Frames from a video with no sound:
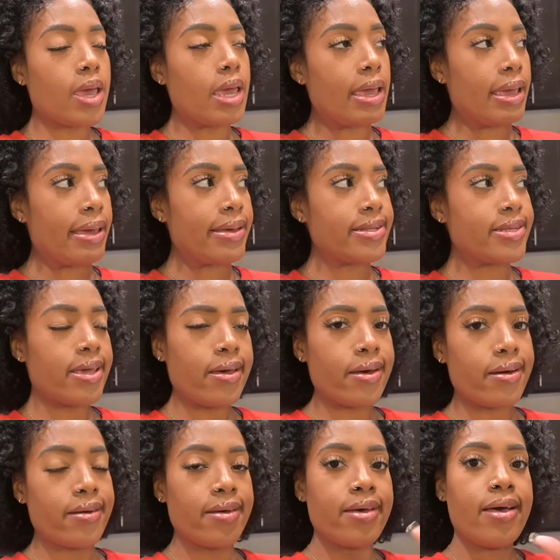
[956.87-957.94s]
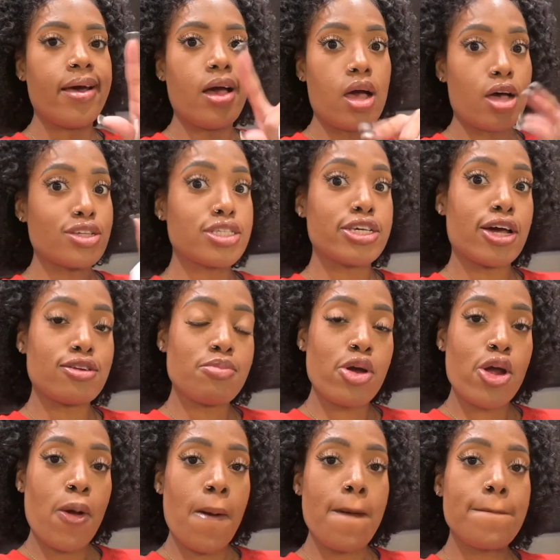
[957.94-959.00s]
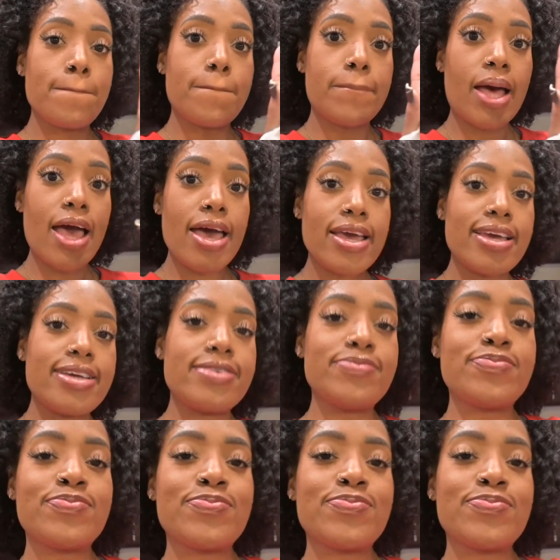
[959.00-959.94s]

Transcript: And yeah, I'll see y'all tomorrow. Bye.